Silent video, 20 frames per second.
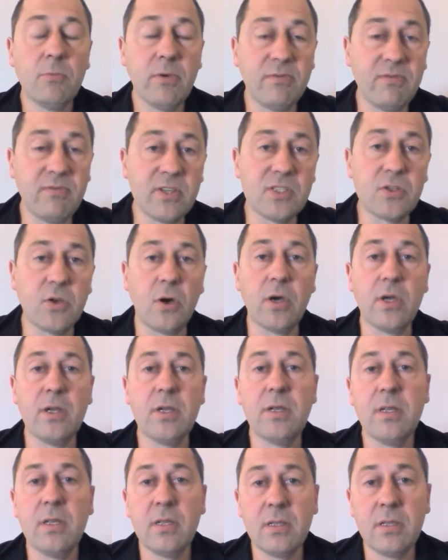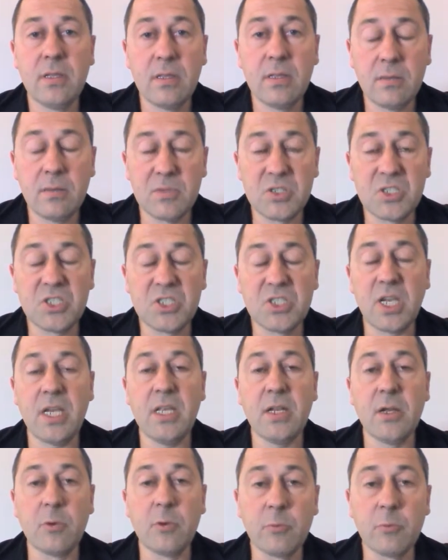We've designed the
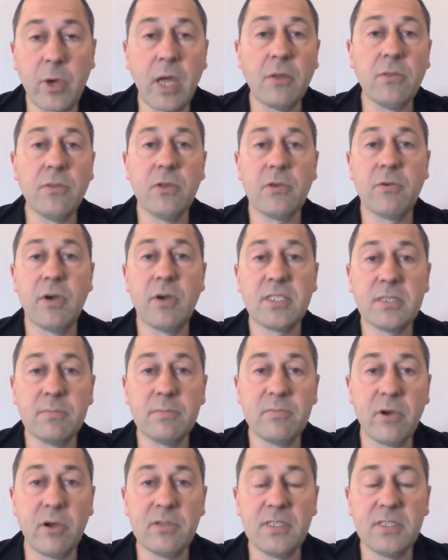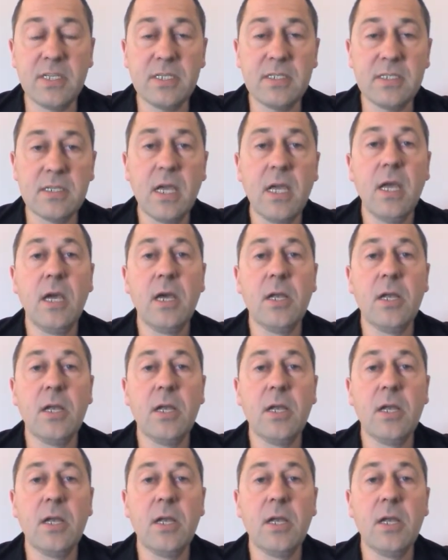machine around the crutching process,